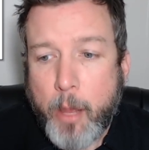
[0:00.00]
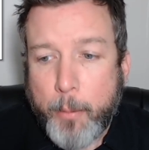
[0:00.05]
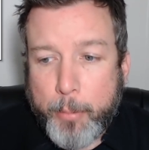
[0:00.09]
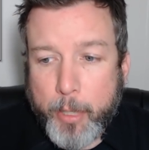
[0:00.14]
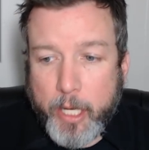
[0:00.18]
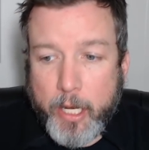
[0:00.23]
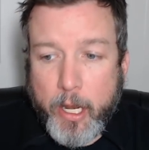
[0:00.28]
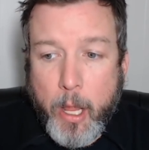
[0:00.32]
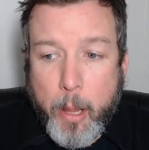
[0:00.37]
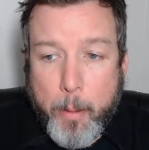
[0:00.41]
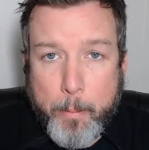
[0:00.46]

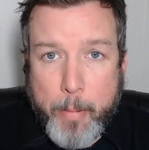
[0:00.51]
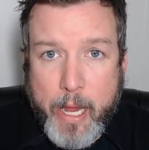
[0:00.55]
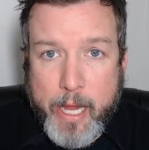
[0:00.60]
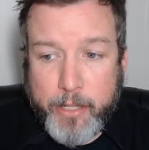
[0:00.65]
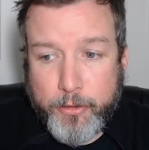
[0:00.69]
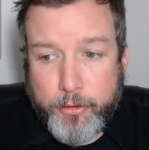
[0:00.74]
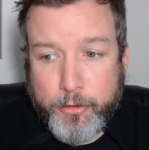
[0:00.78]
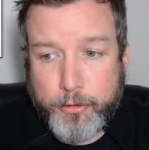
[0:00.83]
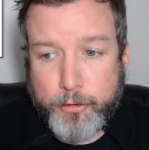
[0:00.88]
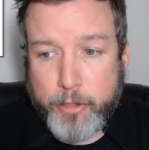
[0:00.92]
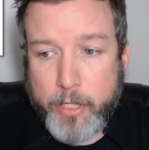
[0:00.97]
but
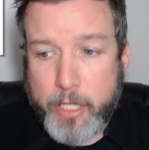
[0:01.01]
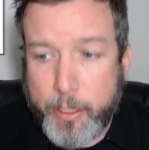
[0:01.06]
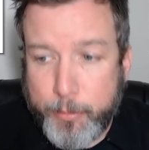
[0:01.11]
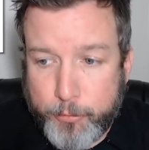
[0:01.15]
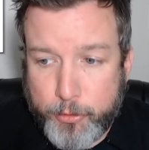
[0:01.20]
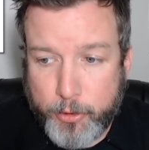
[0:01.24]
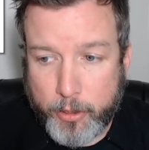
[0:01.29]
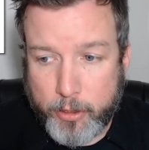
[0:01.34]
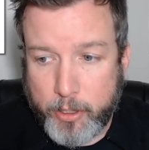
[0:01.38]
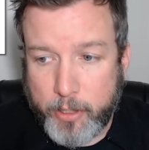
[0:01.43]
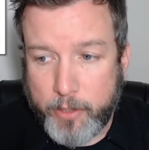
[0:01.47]
mainstream
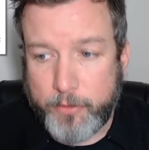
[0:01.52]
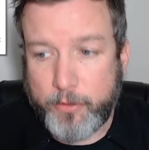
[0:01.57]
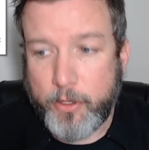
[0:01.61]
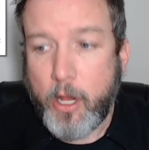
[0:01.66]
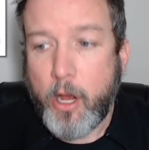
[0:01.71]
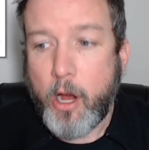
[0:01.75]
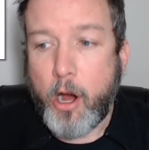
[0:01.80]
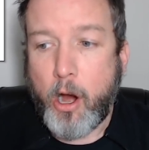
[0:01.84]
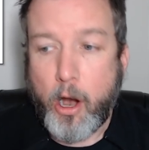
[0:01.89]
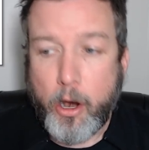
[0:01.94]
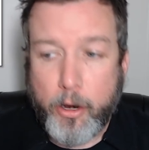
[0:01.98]
journalists
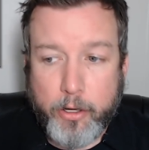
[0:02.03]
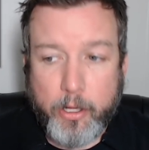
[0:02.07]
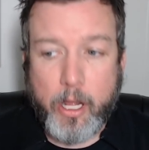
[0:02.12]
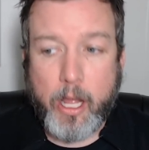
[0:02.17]
aren't